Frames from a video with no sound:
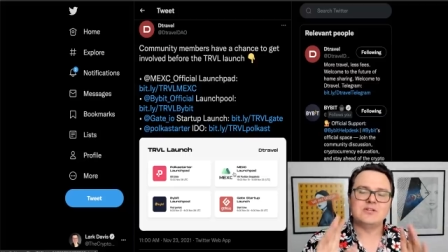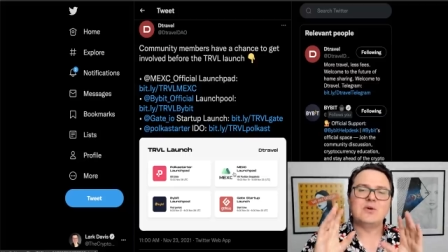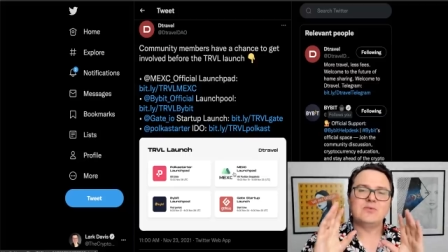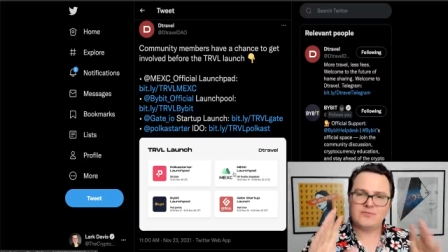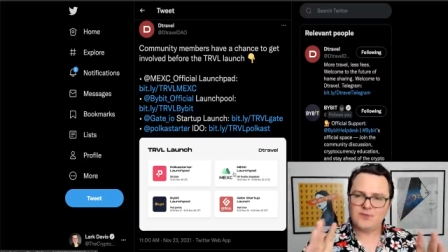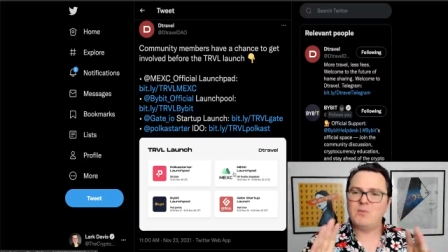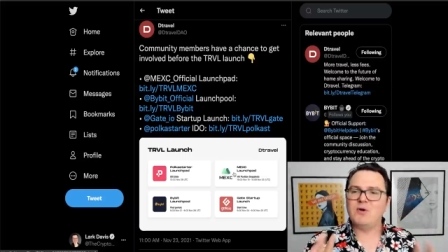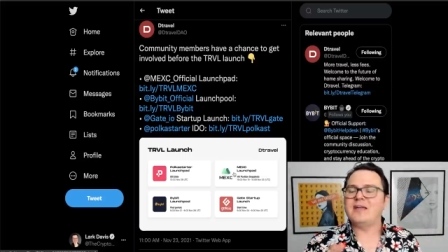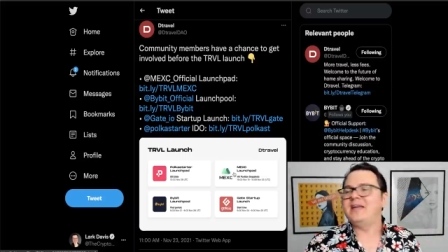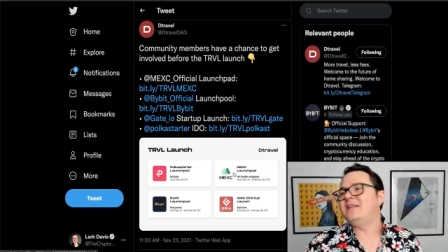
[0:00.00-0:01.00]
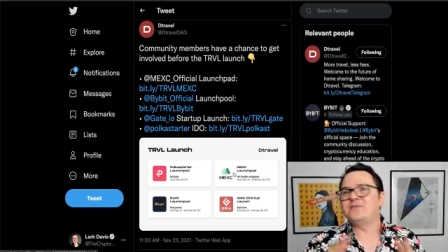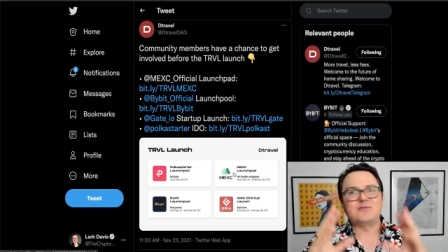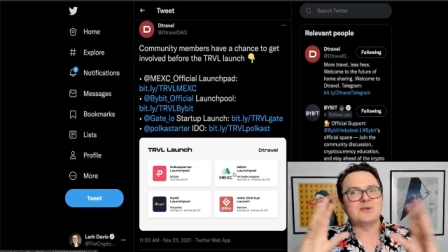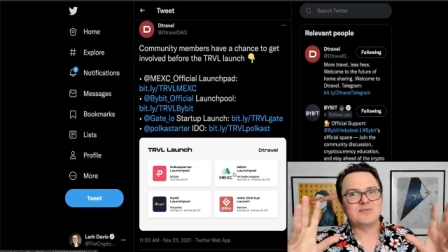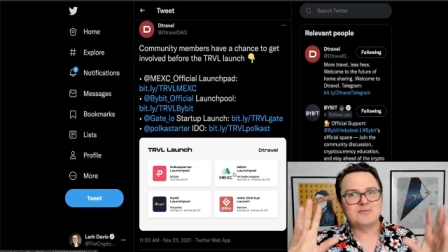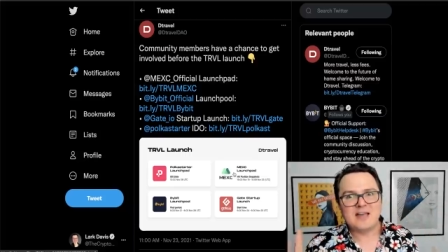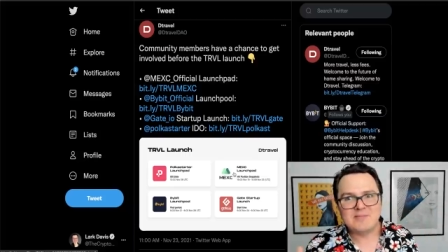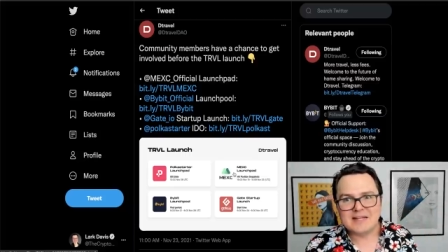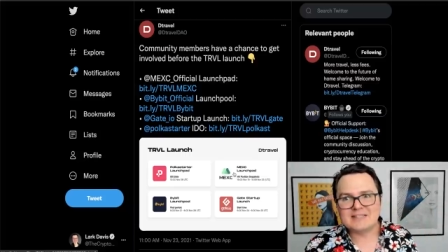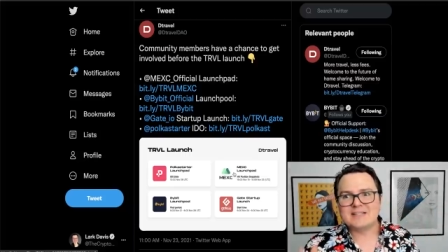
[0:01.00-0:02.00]
Don't FOMO in in the first five
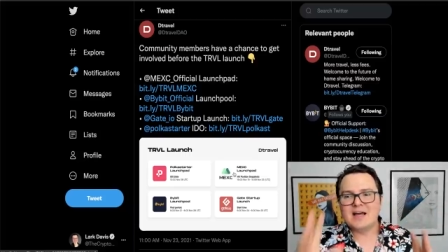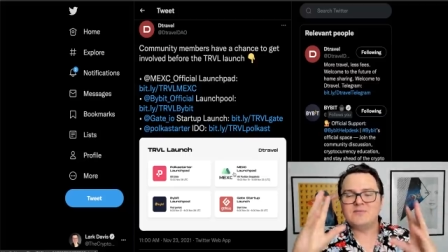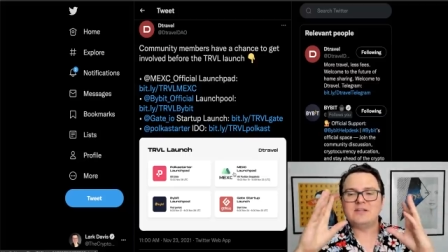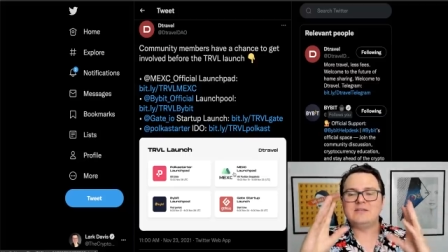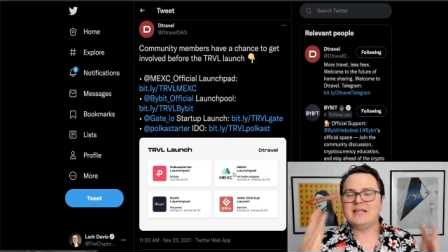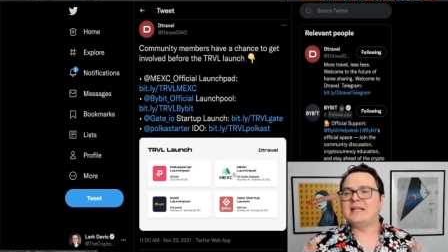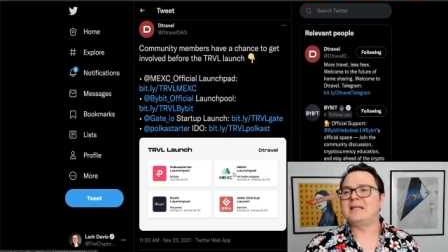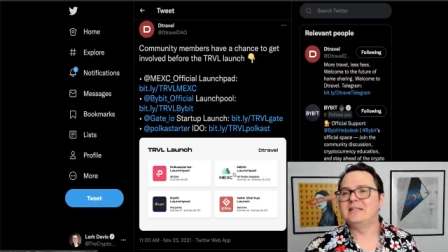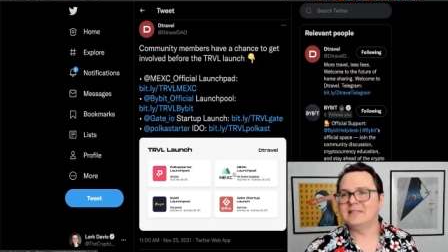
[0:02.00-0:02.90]
minutes of it getting